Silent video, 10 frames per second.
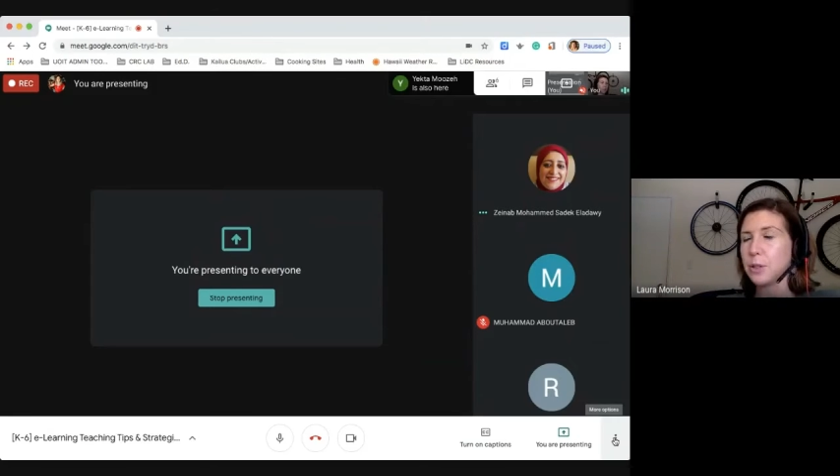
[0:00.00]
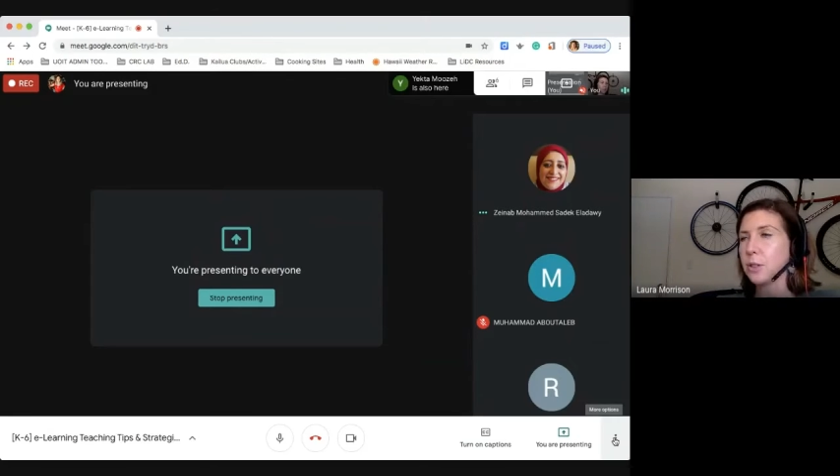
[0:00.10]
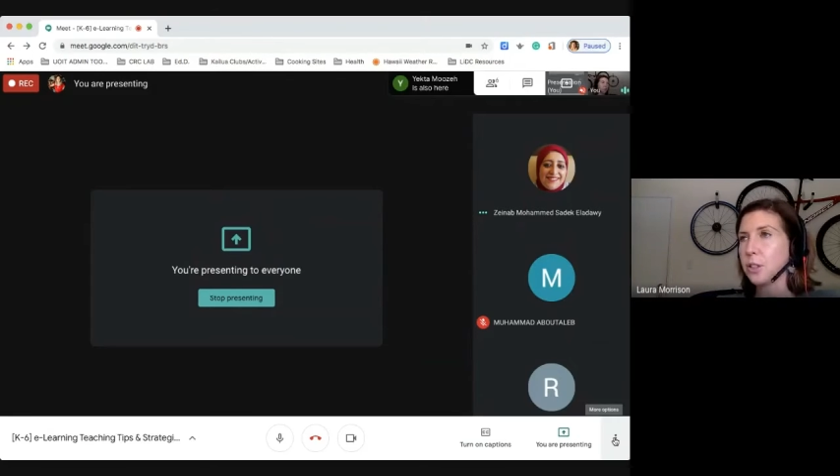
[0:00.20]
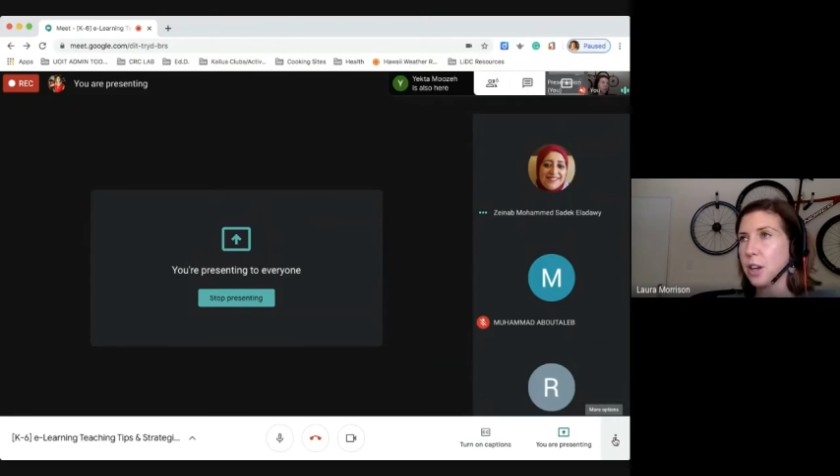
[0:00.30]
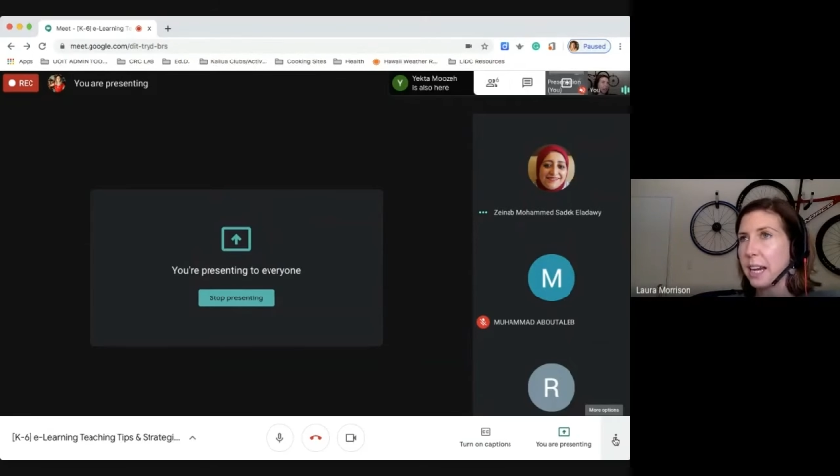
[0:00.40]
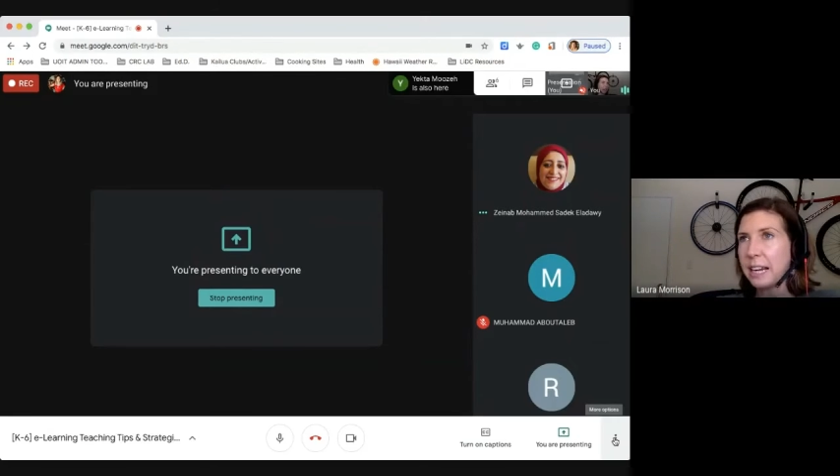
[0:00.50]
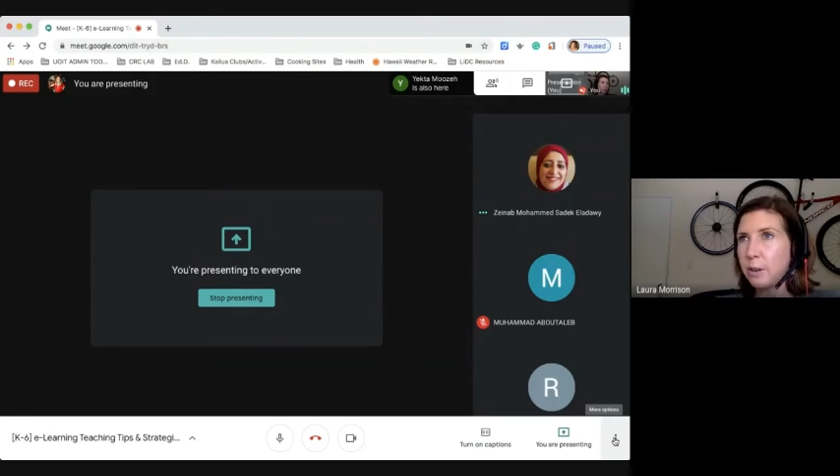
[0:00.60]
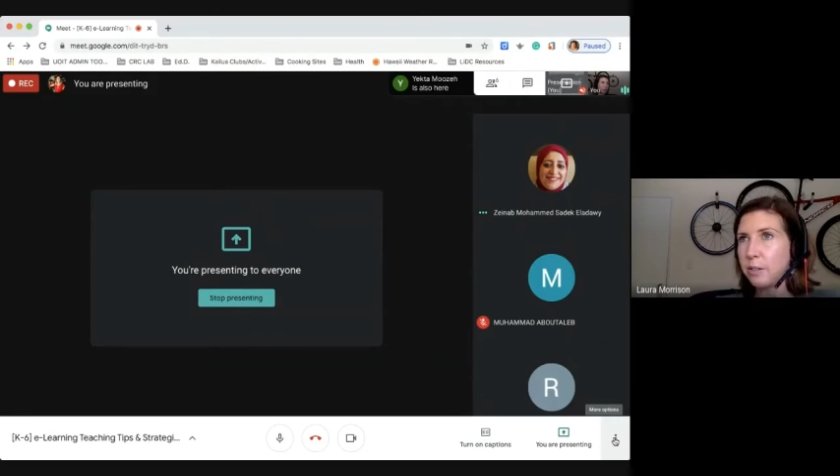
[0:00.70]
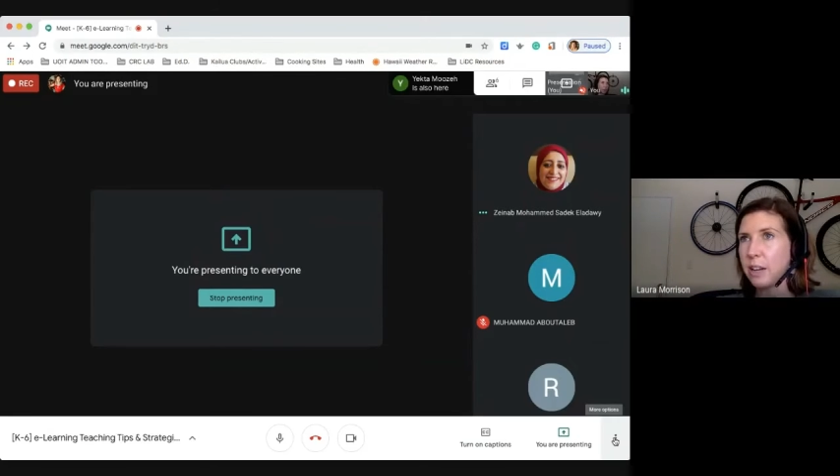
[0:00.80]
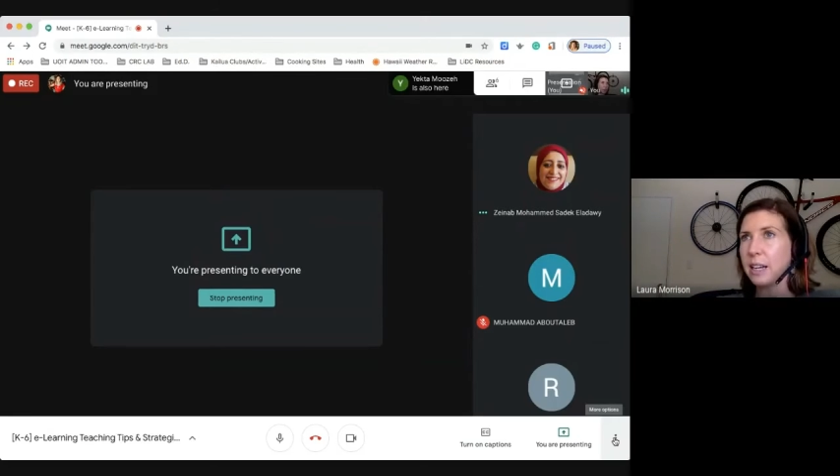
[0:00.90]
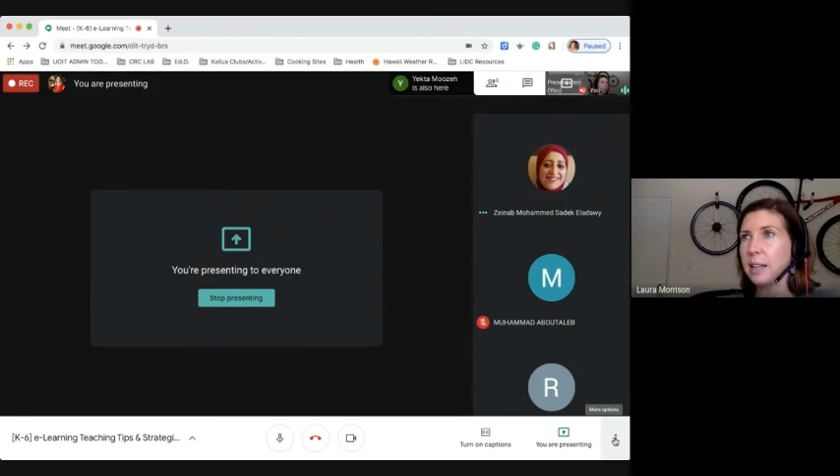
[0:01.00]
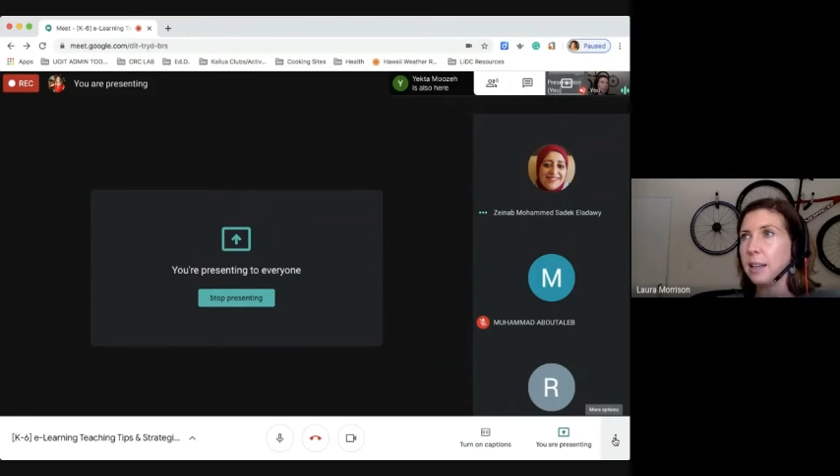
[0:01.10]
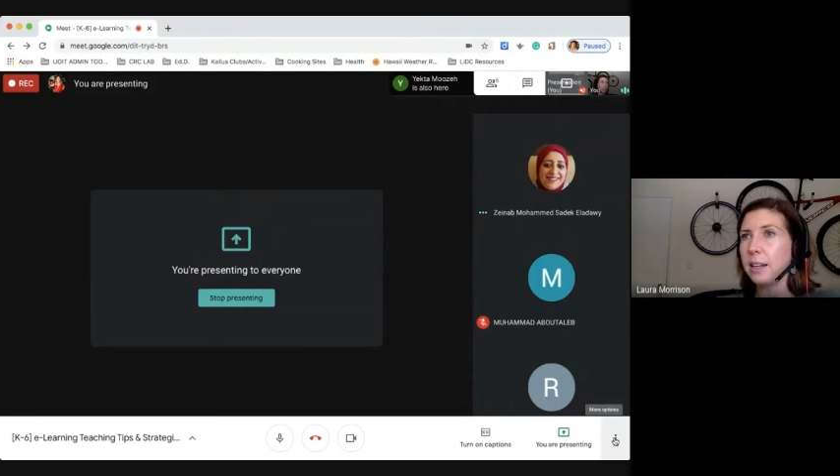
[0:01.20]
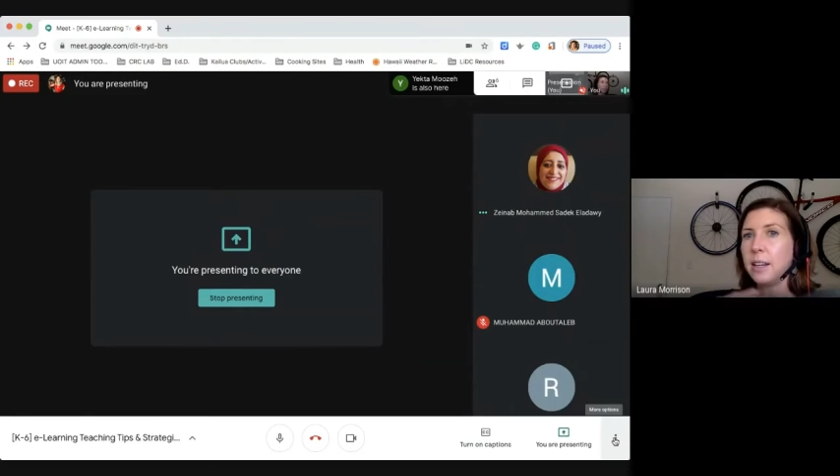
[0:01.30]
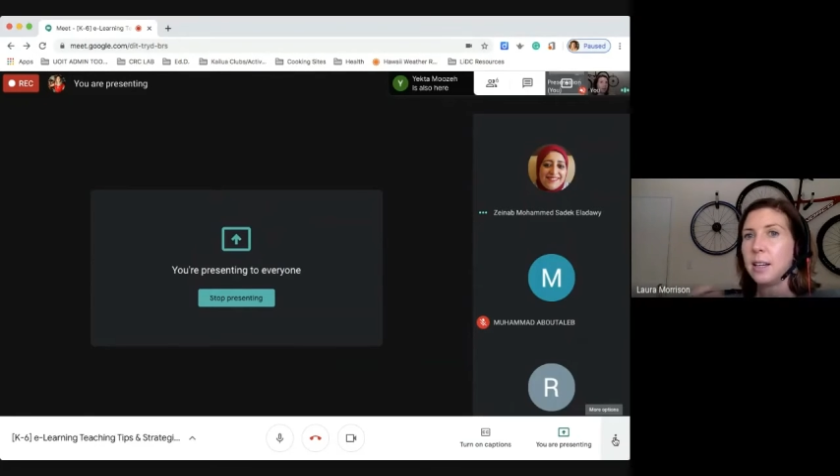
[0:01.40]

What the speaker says: sign out of any